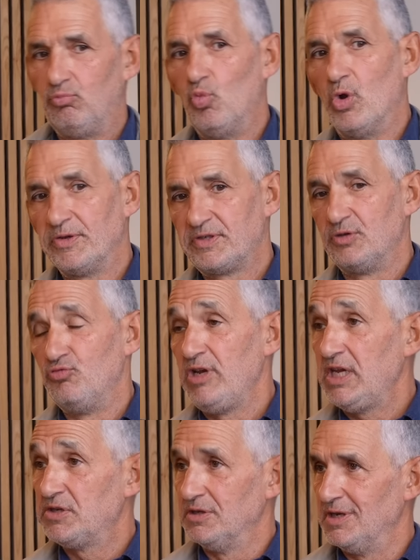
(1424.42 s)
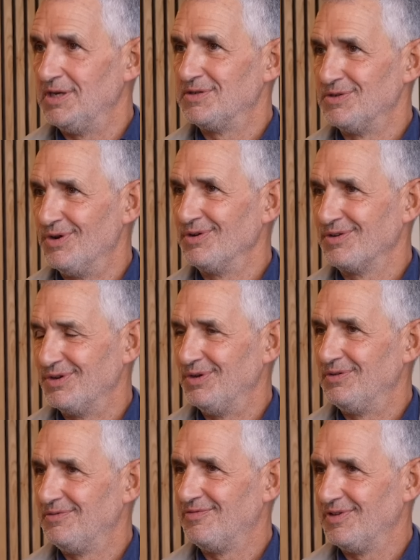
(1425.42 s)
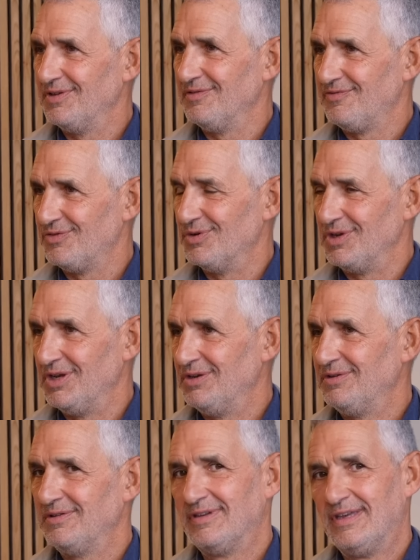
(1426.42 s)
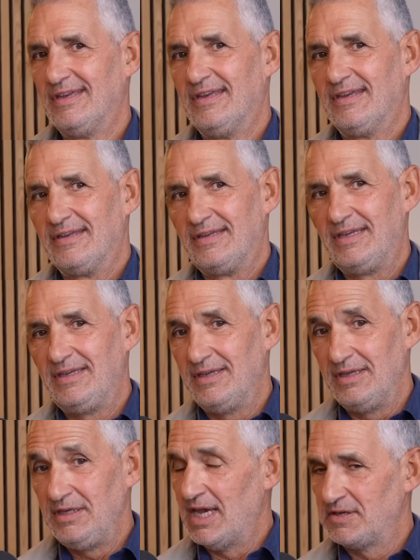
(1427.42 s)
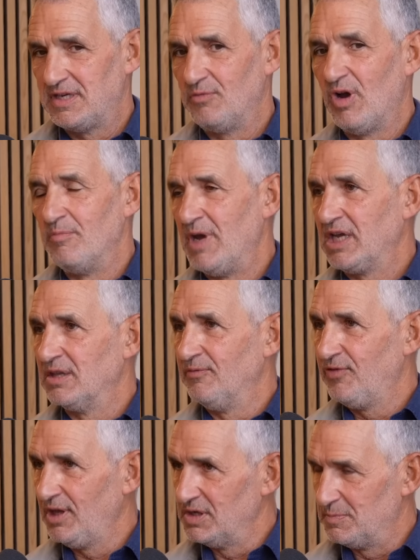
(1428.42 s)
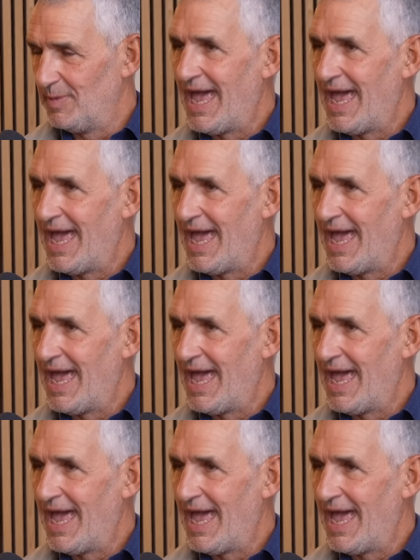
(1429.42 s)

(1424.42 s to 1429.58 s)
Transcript: what's the reason it's not good for you? Yes, it won't make them feel as